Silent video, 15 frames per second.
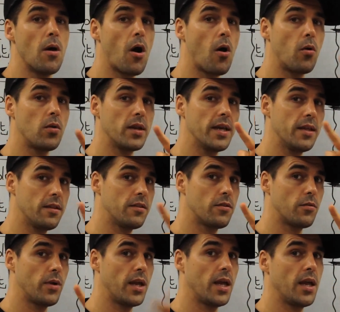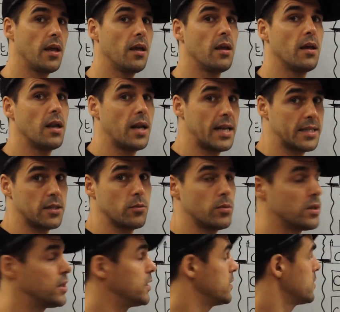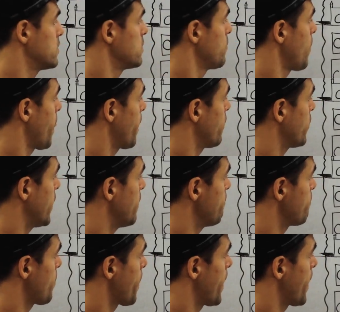only 3-letter words. Okay?